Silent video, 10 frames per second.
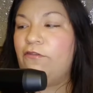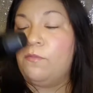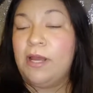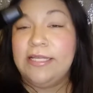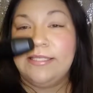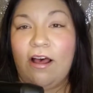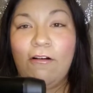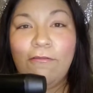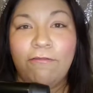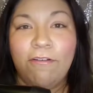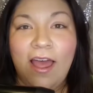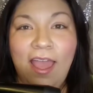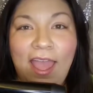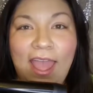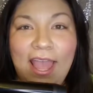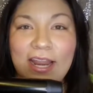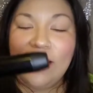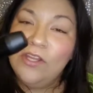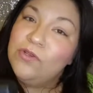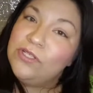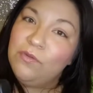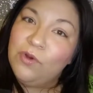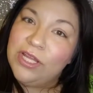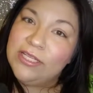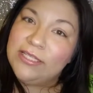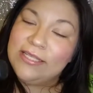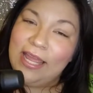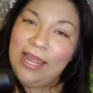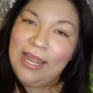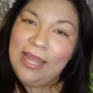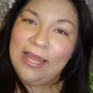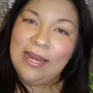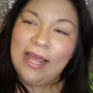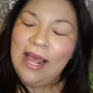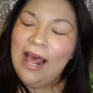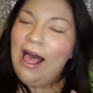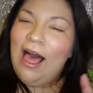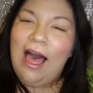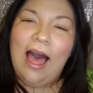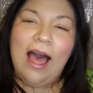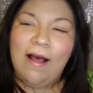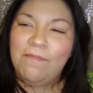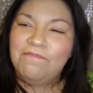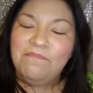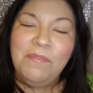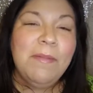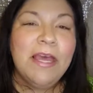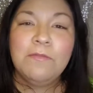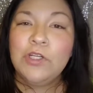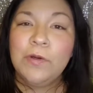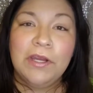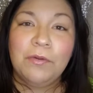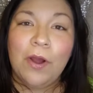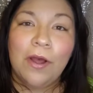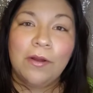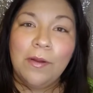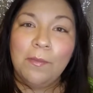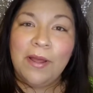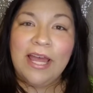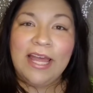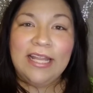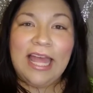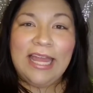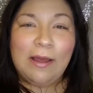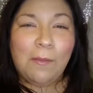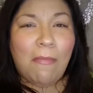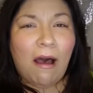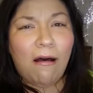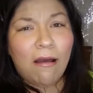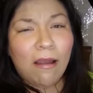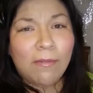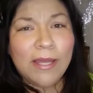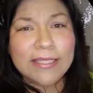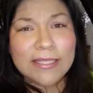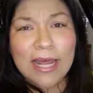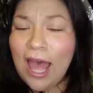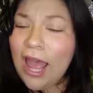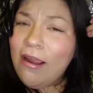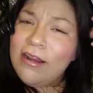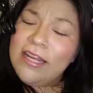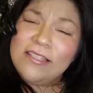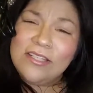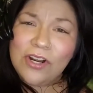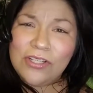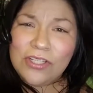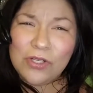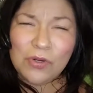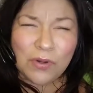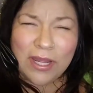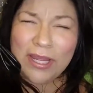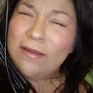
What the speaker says: myself and I used it once, and maybe I'm doing it wrong, but like my arm gets tired, it starts to cramp,